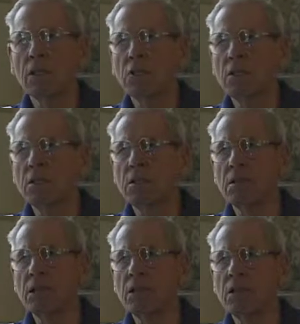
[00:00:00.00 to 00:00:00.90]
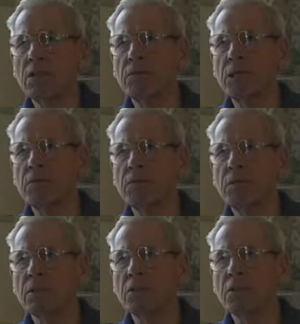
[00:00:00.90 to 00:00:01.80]
Those things have tape
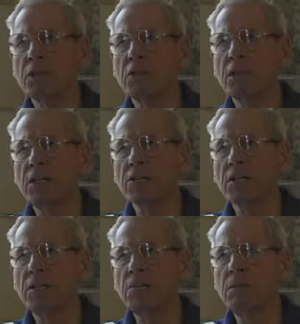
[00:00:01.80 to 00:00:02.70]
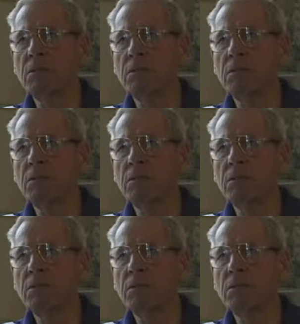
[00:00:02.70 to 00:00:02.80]
footage scales on them?